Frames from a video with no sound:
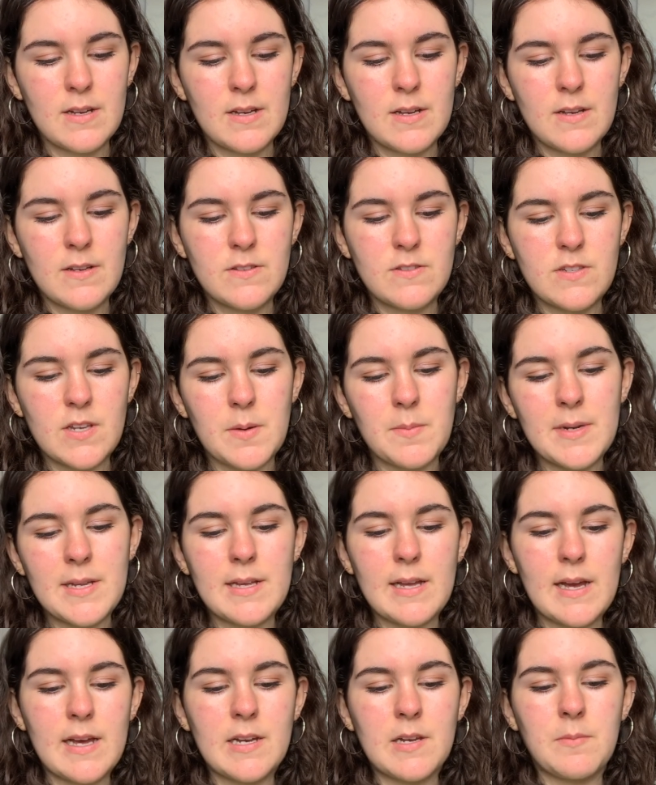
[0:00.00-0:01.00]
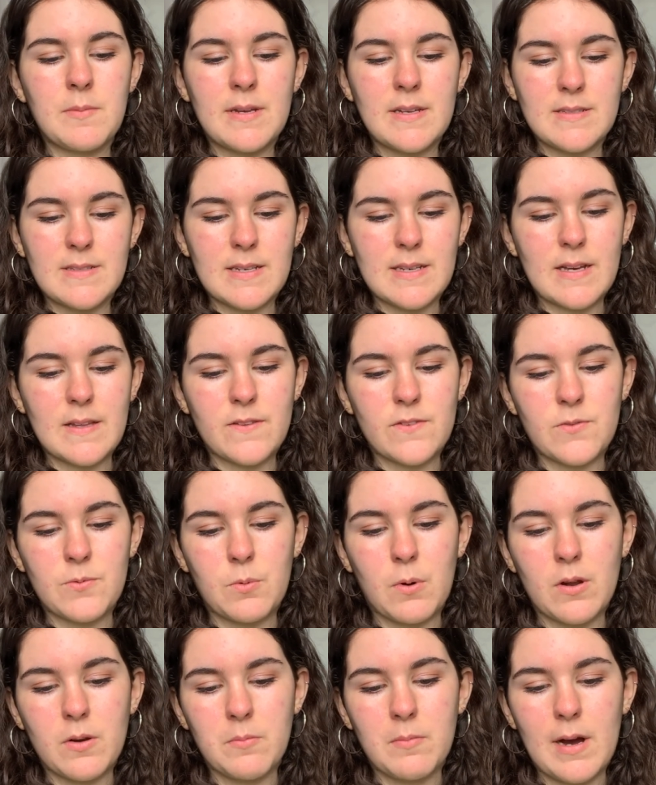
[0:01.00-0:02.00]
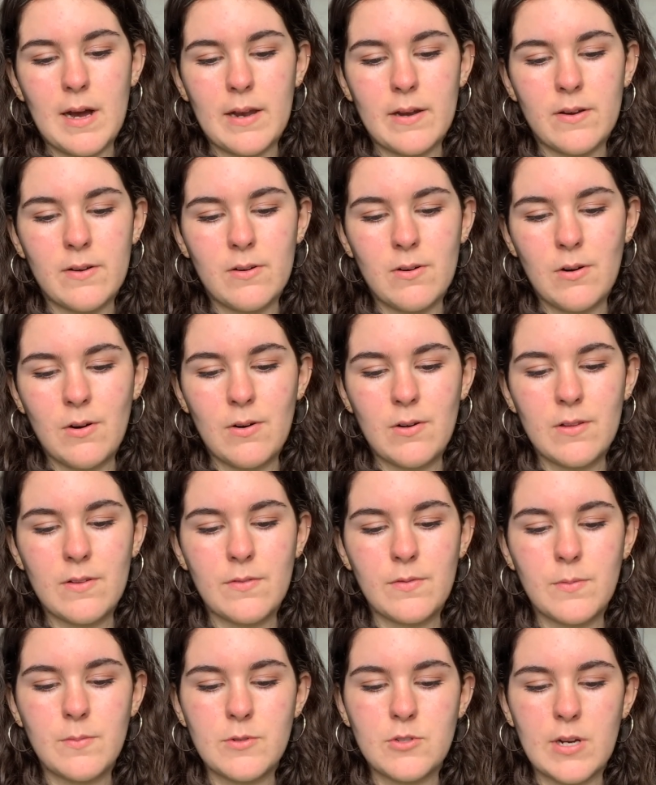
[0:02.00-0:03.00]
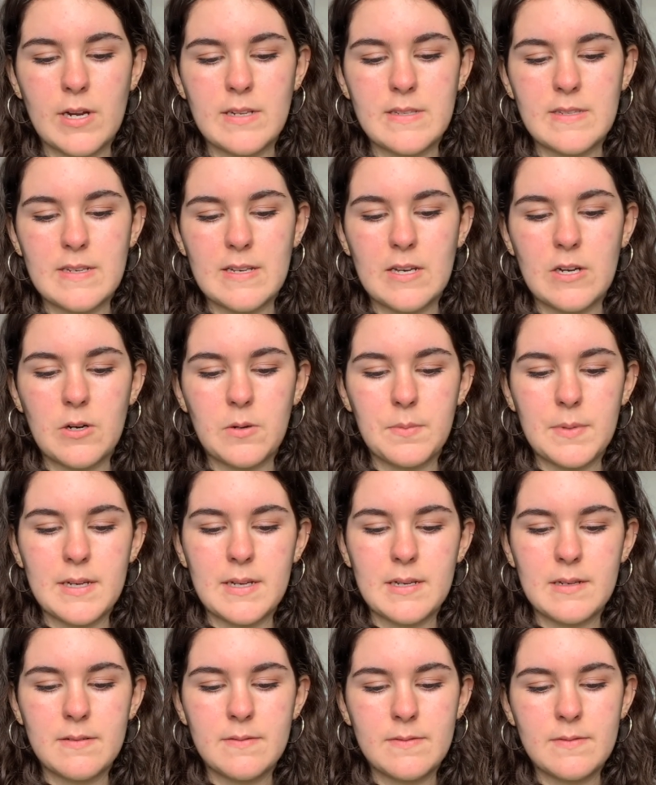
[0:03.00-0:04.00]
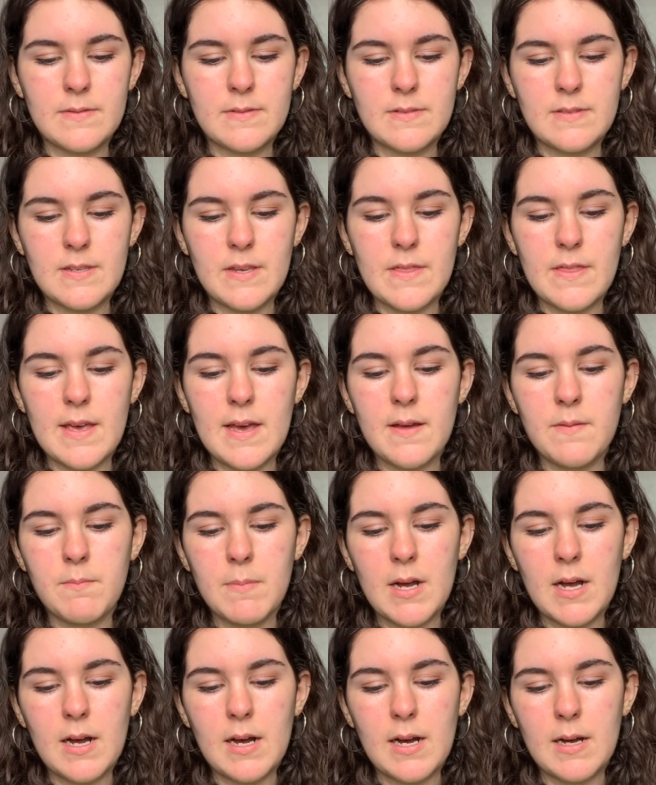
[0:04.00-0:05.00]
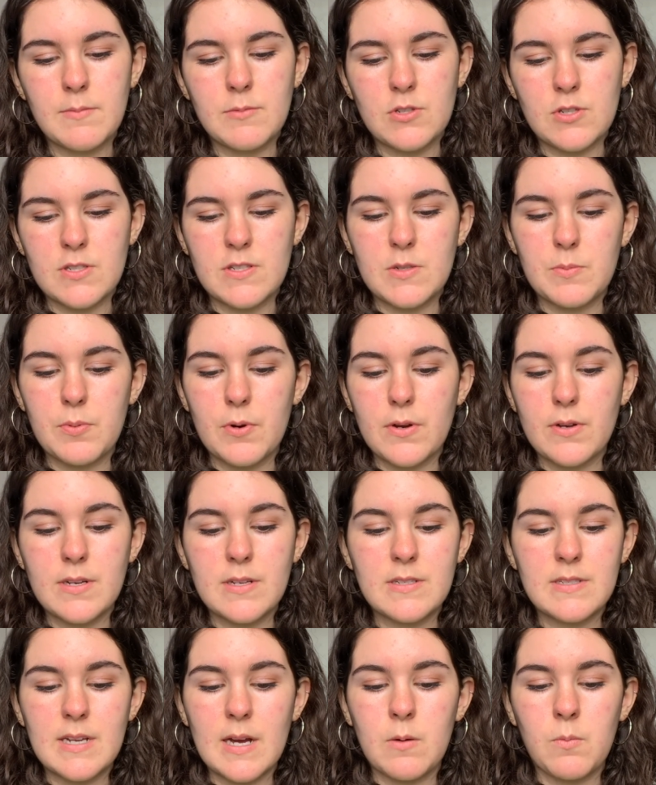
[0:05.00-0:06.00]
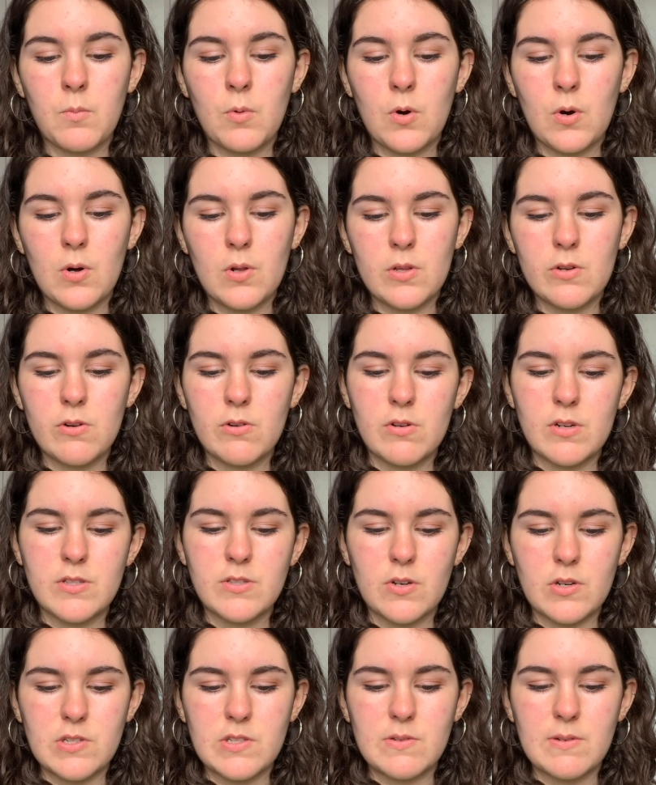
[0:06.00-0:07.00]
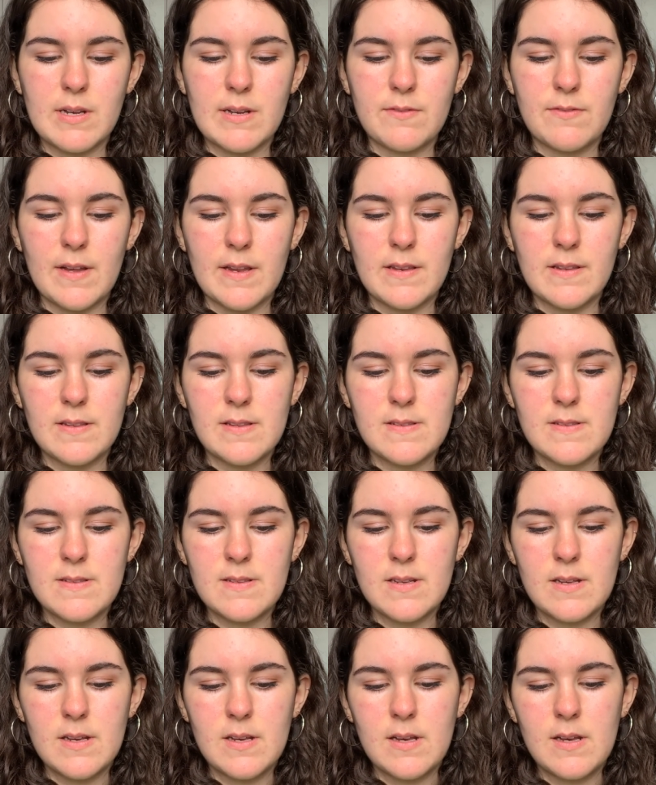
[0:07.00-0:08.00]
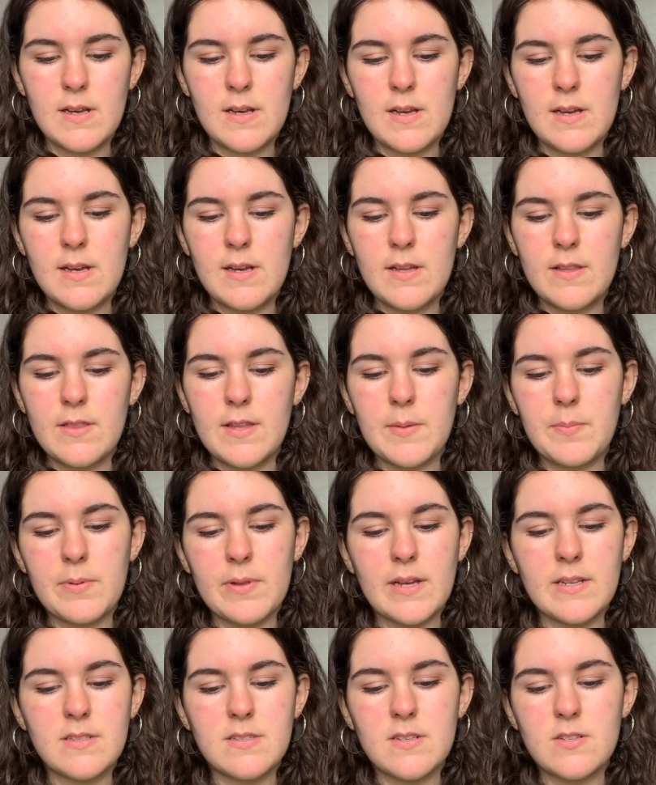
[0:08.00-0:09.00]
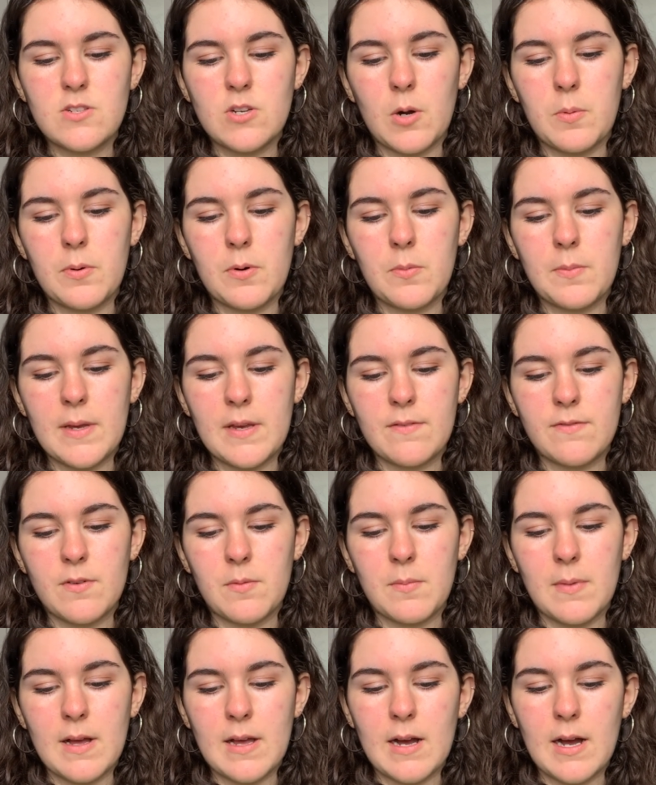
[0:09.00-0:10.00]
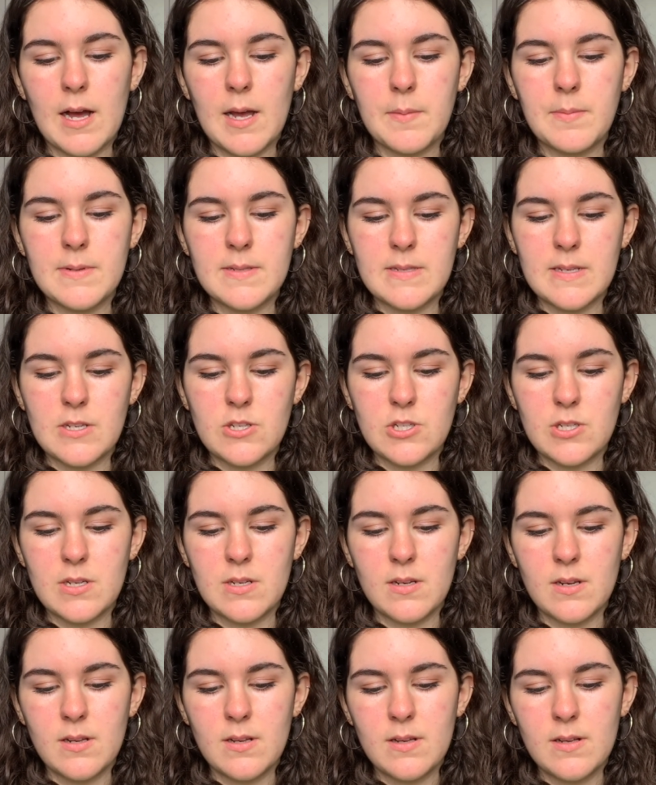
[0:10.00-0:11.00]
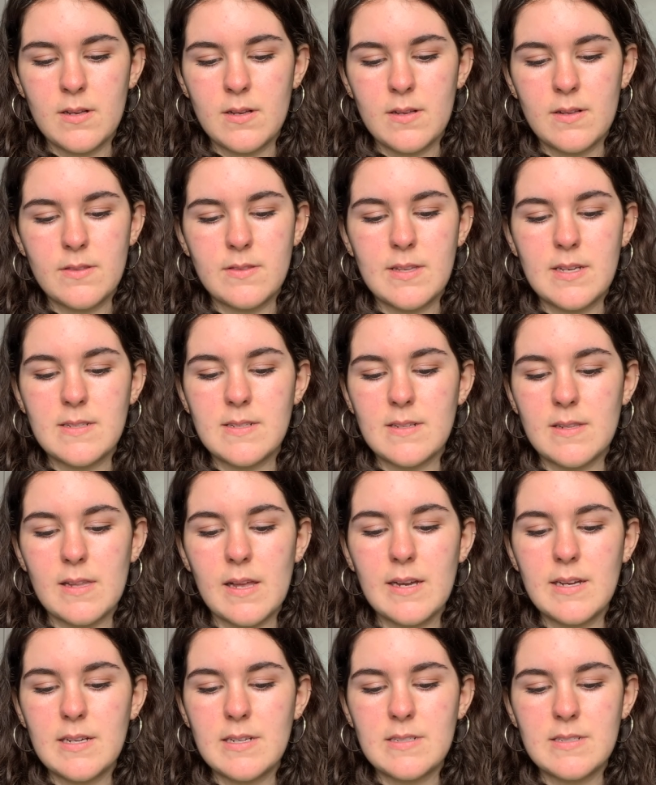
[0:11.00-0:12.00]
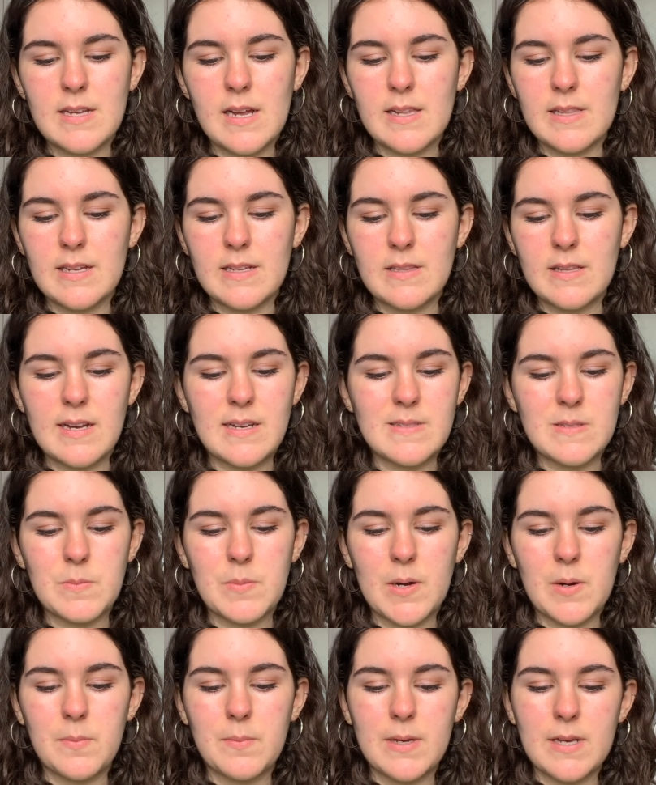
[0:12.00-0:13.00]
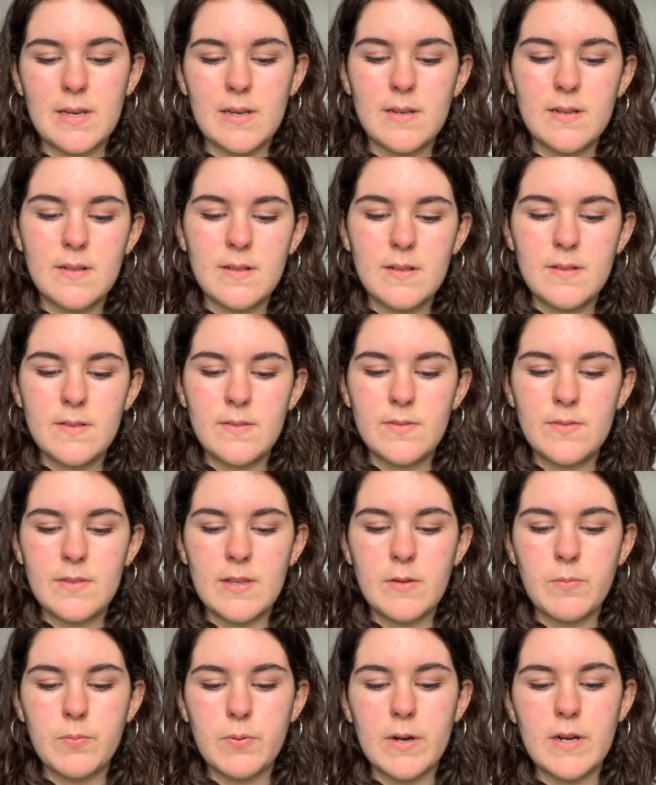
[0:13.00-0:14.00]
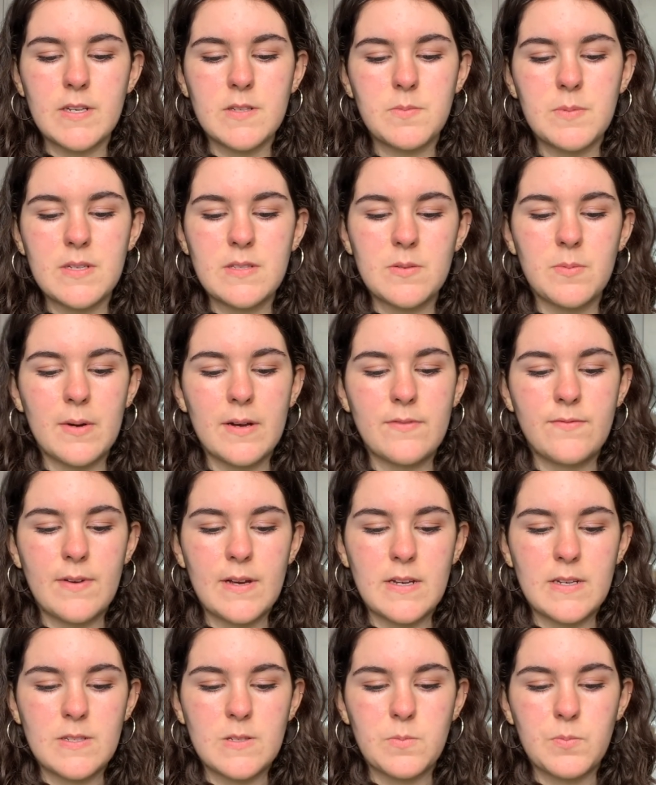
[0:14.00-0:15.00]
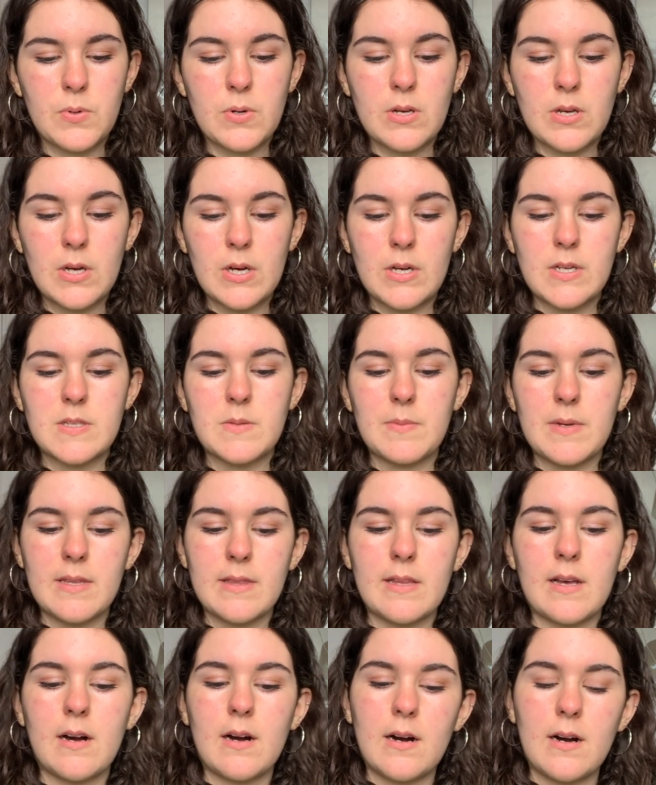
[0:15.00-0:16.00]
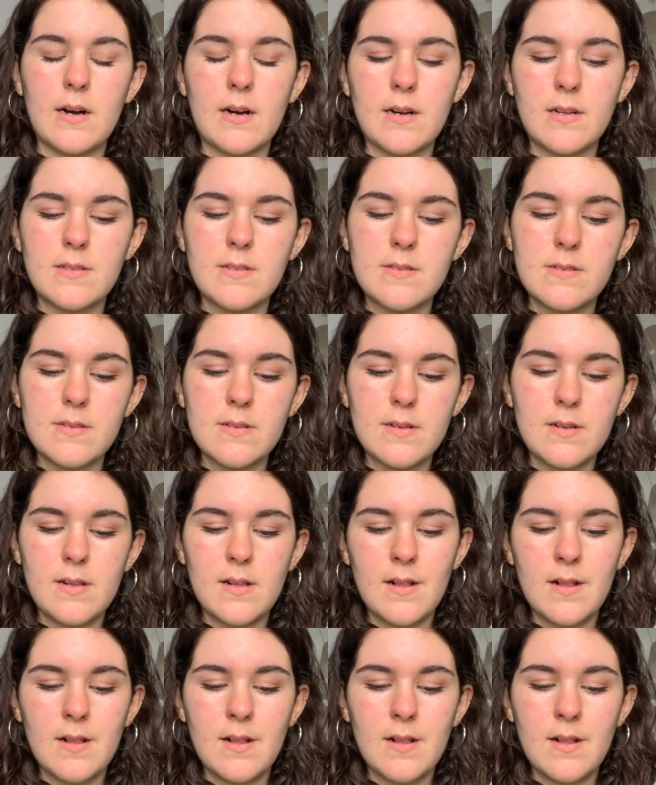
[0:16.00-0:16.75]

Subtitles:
So many enemies against one man, all of them trying to kill me. To them, I'm just a broken down wall or a tottering fence. They plan to topple me from my high position. They delight in telling lies about me. They praise me to my face, but curse me in their hearts.